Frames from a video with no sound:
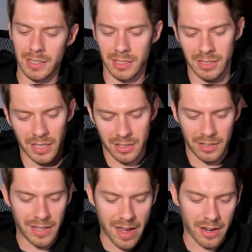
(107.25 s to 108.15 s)
and just it
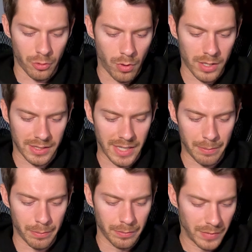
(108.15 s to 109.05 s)
could not cross
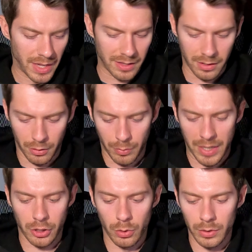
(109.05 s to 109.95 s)
that
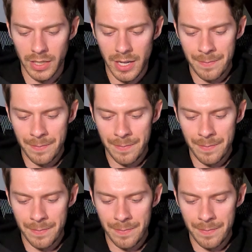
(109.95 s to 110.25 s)
threshold.